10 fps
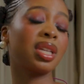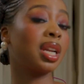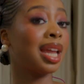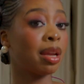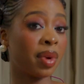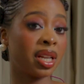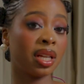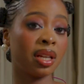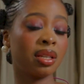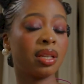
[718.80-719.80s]
that are
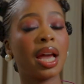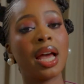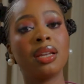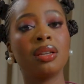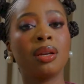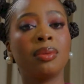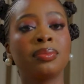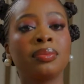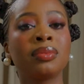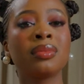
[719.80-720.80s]
like-minded. And
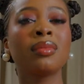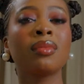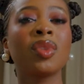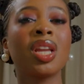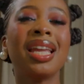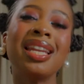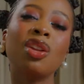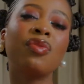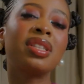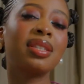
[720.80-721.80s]
in and
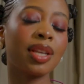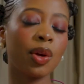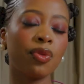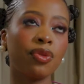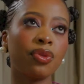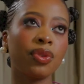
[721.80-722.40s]
of itself,